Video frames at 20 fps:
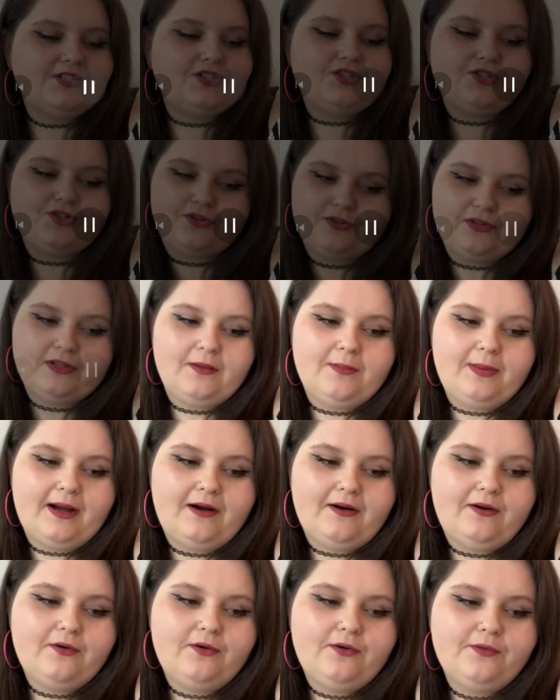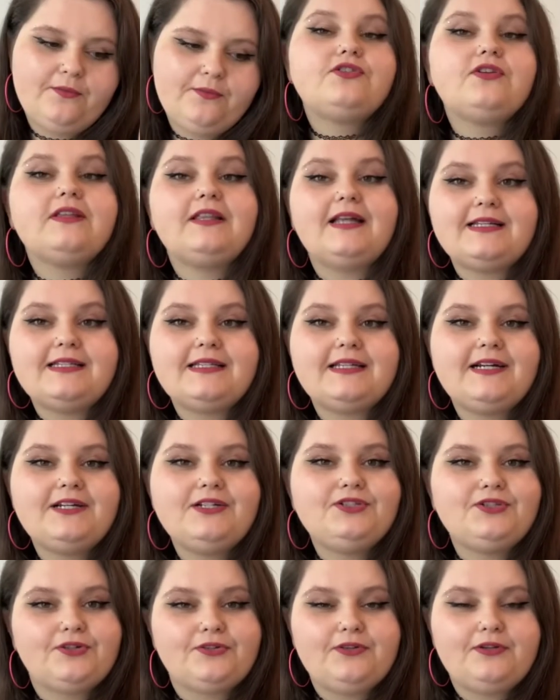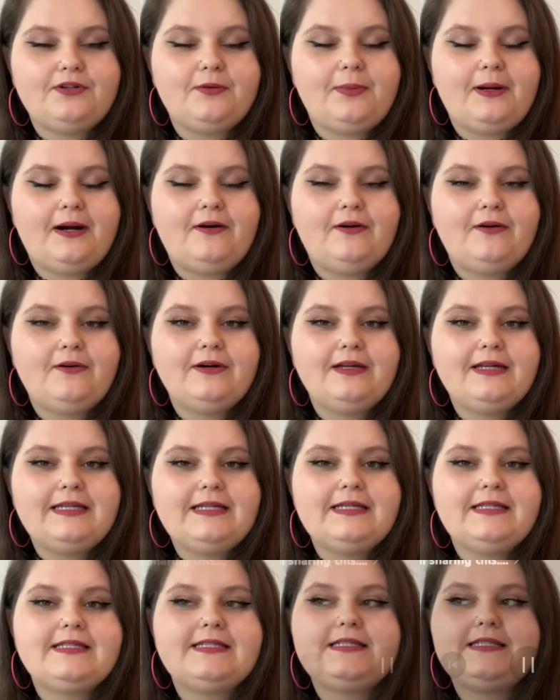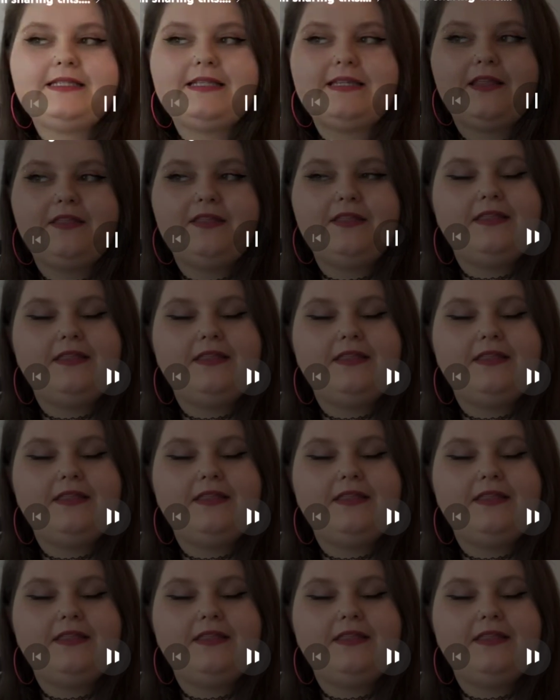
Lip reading: Journal about? So the last thing I journaled about is...